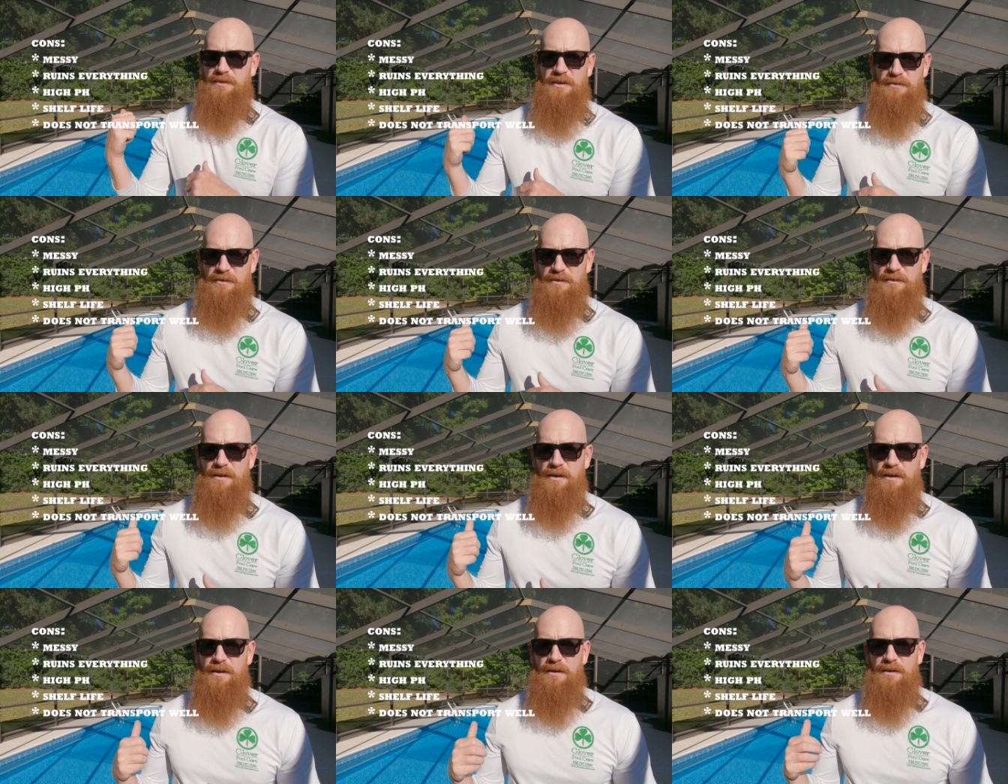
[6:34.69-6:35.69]
season,
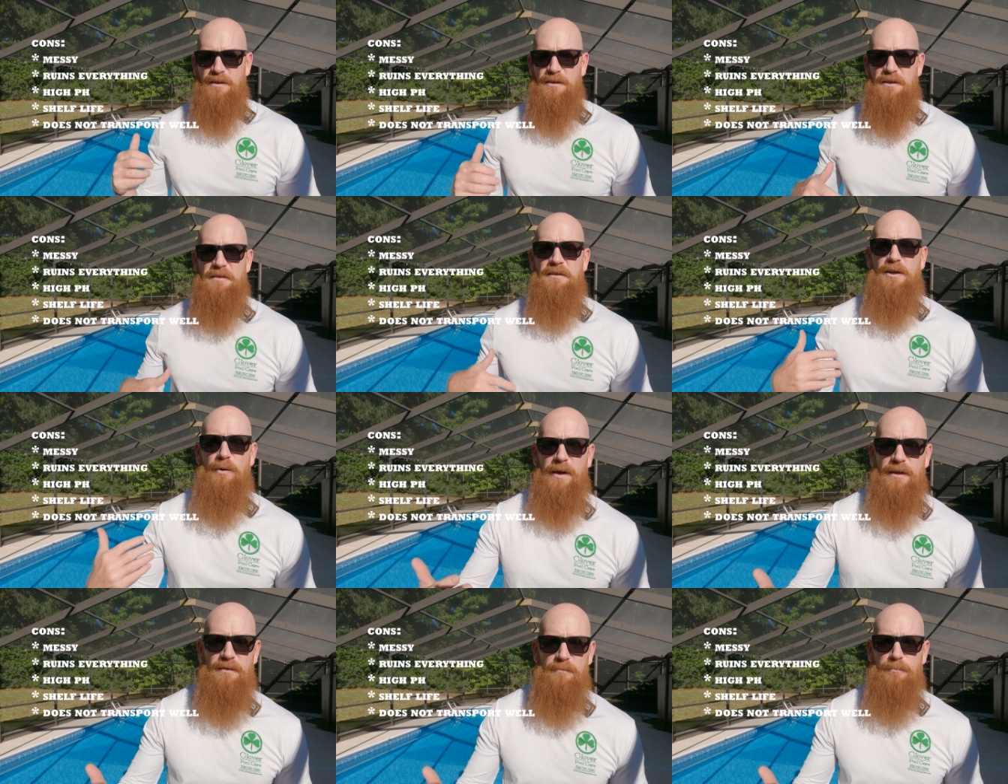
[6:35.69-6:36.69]
you need to go
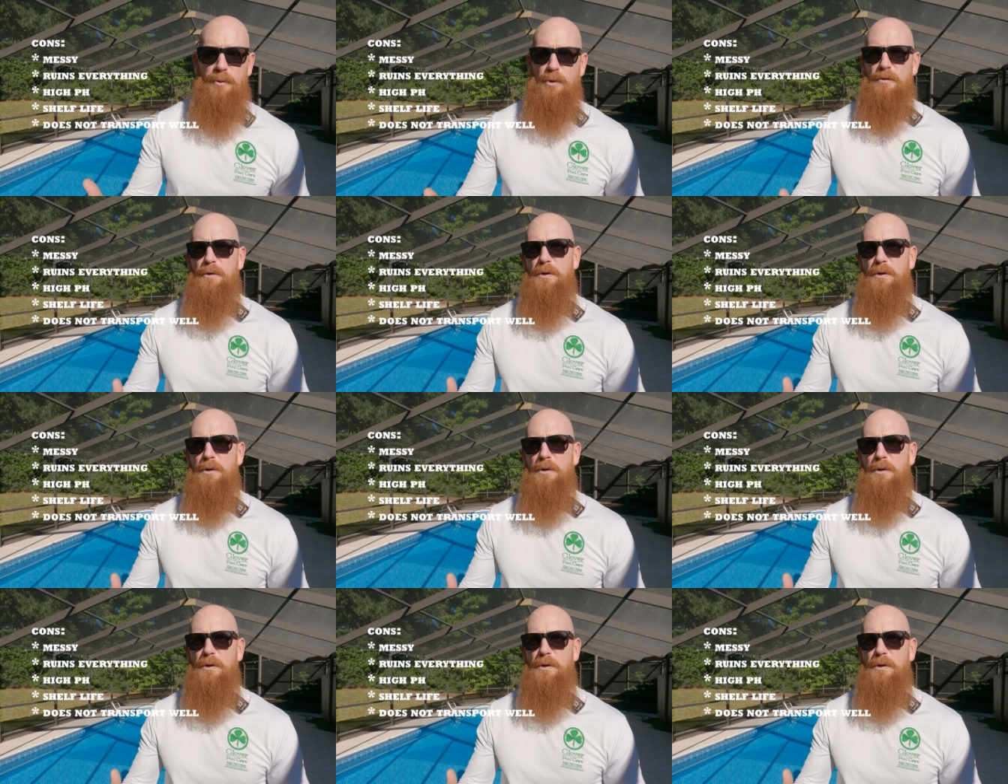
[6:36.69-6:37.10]
ahead and pour